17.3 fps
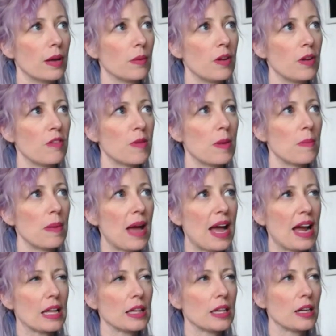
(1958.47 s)
we've been
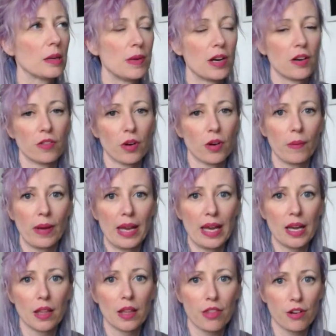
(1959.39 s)
back a little bit over a
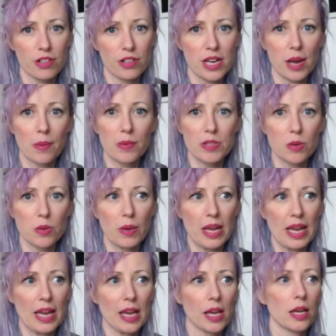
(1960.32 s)
week. Thursday was a
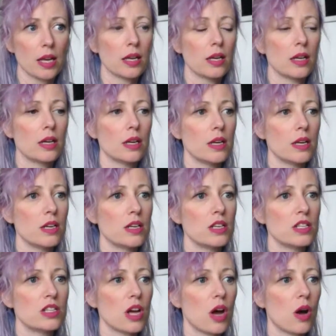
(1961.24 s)
week.
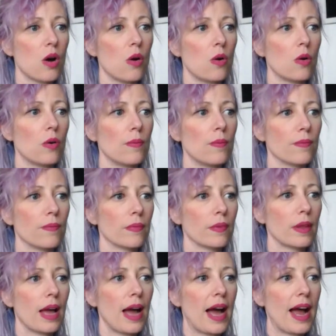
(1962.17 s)
So
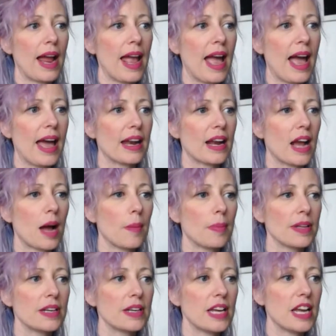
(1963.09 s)
I had a
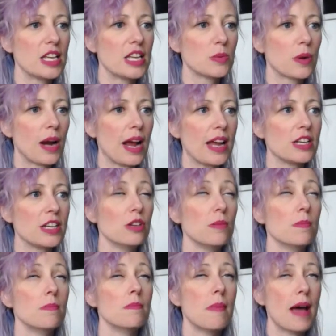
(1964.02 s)
couple of days where I had to
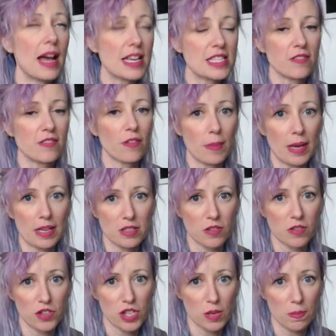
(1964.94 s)
do massive
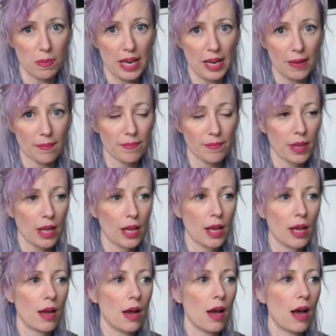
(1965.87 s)
amounts of shipping.
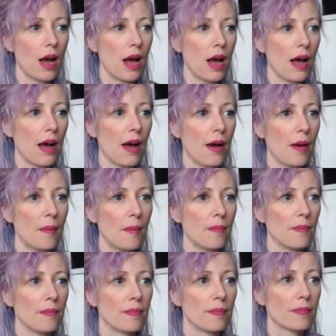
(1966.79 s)

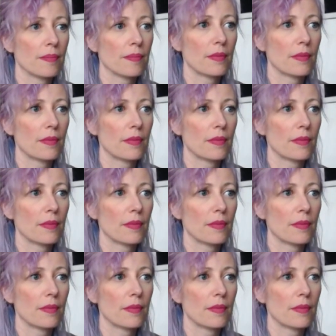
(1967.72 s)
And